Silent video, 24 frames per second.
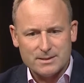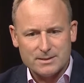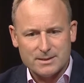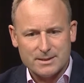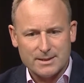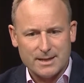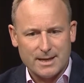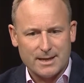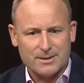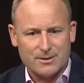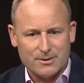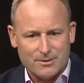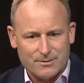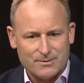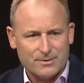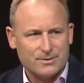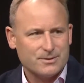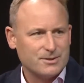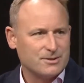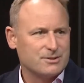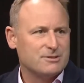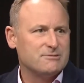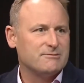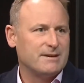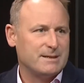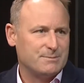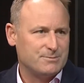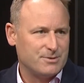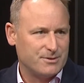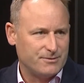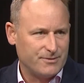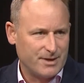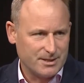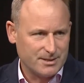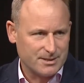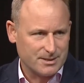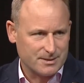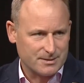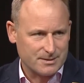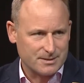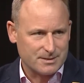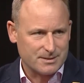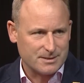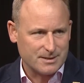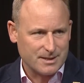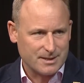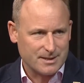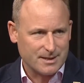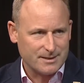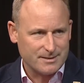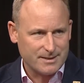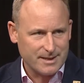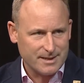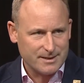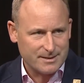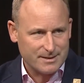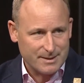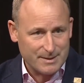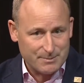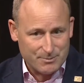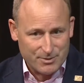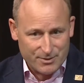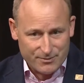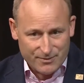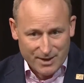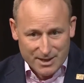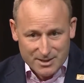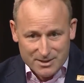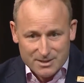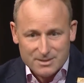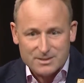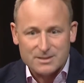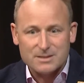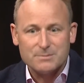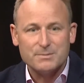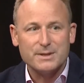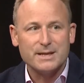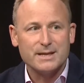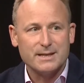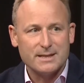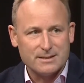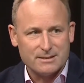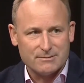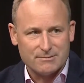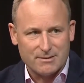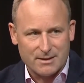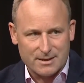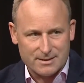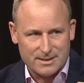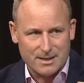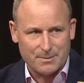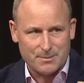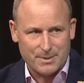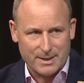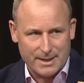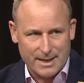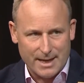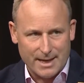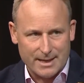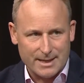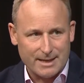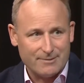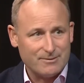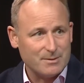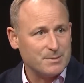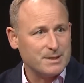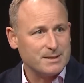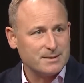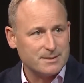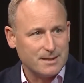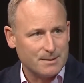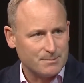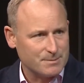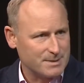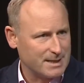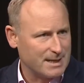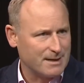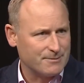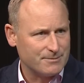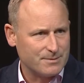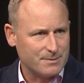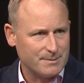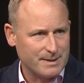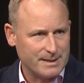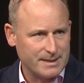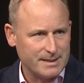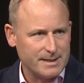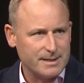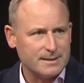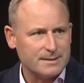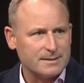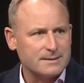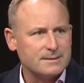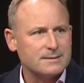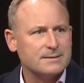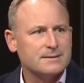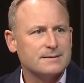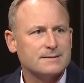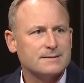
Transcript: together of the great professions. And I think the professions are beginning to rise up again, having been dumbed down for many years.